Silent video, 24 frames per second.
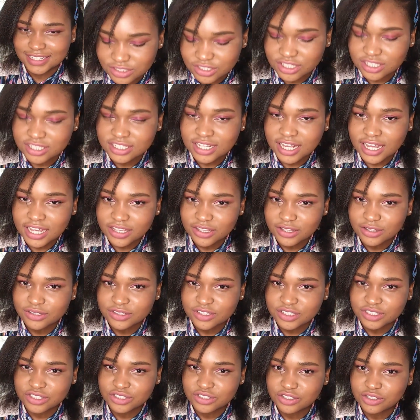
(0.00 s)
Just like
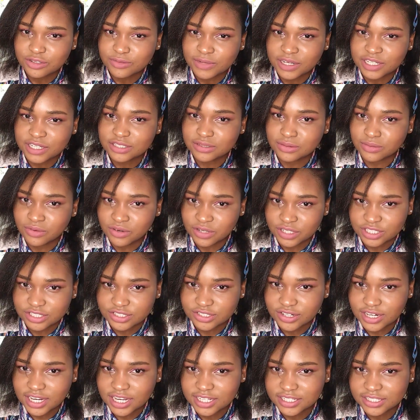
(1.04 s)
using too much
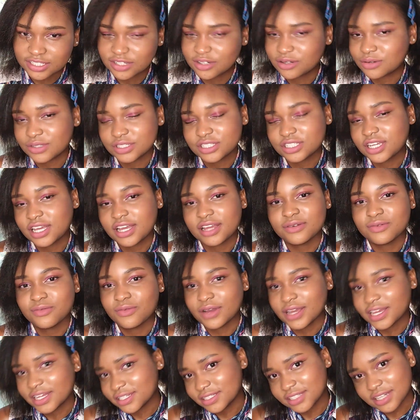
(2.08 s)
moisturizer, which can
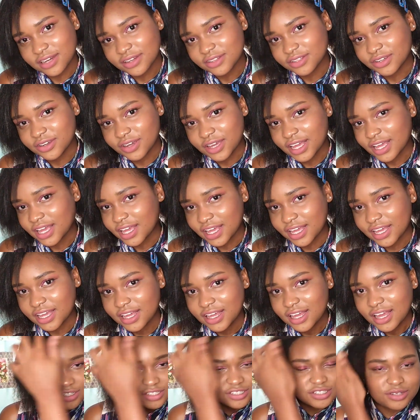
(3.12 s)
weigh down your hair,
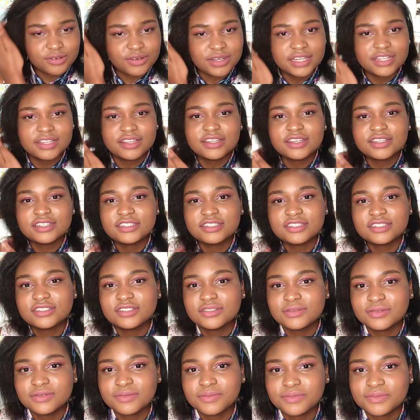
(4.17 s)
doing
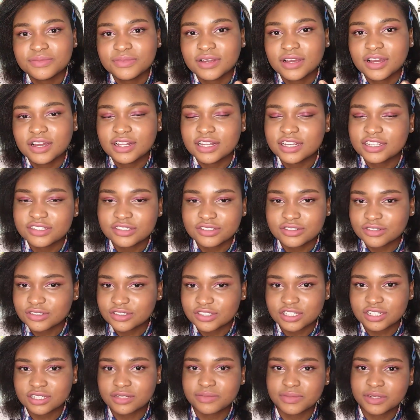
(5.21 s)
this cholesterol
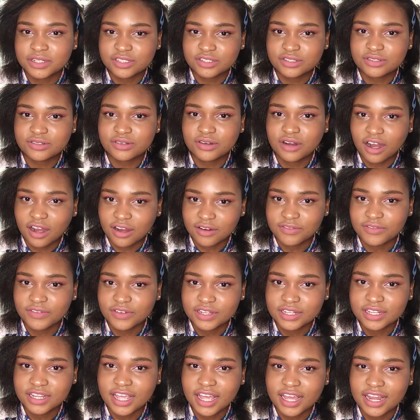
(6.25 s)
treatment too
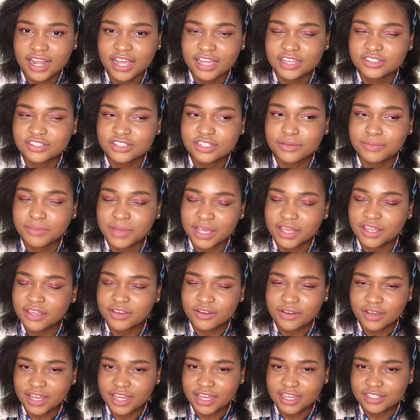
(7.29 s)
often can actually make
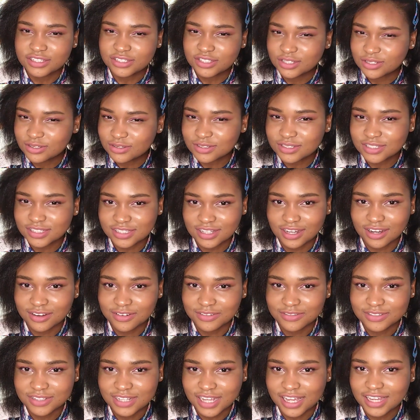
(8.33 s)
your hair too
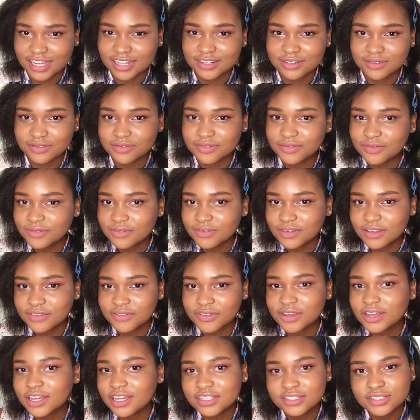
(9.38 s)
soft, and if
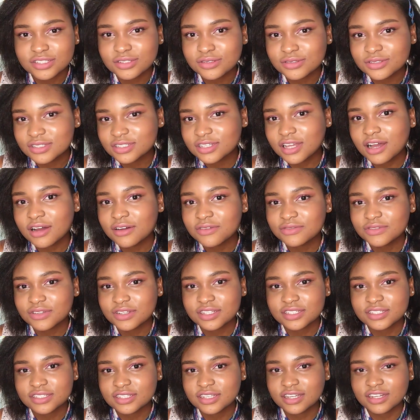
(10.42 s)
your hair is too soft,
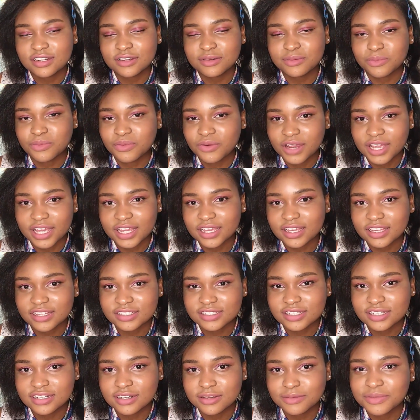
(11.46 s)
it's gonna break.
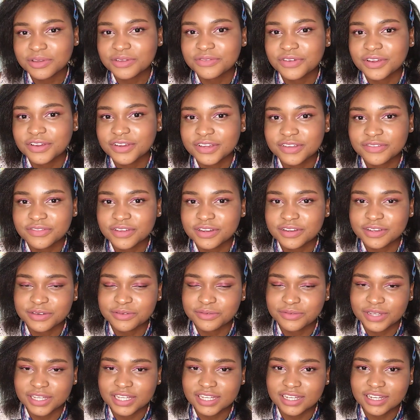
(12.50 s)
It's gonna be very
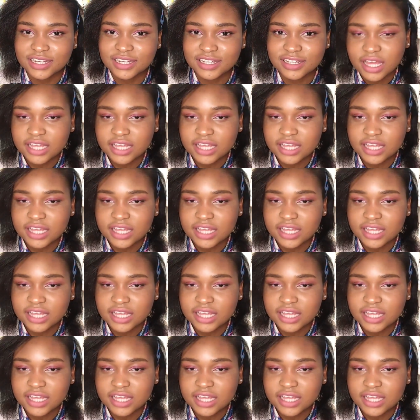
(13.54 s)
weak.